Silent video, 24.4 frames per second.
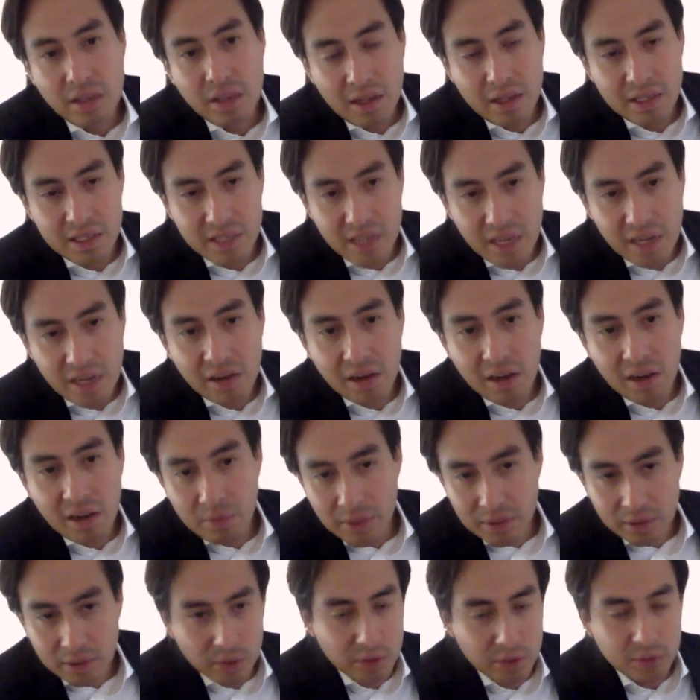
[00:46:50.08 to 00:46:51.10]
in general,
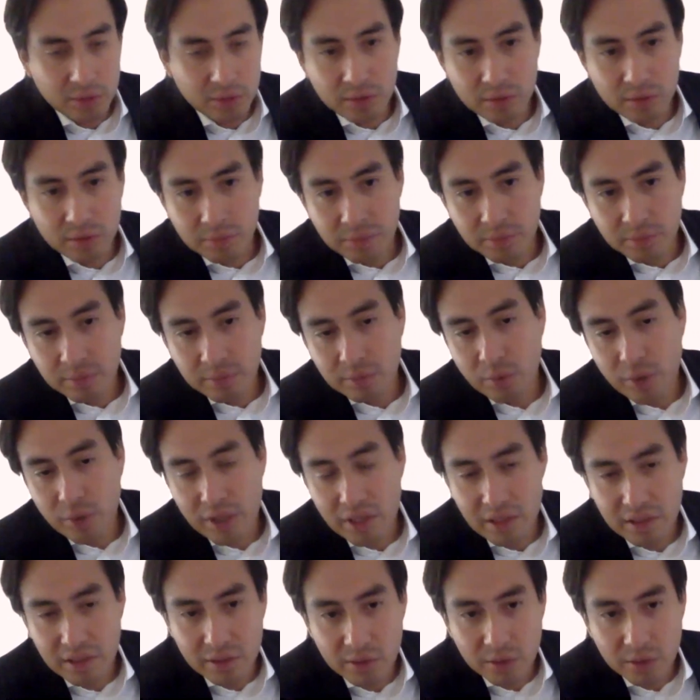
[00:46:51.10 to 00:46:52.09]
but also whether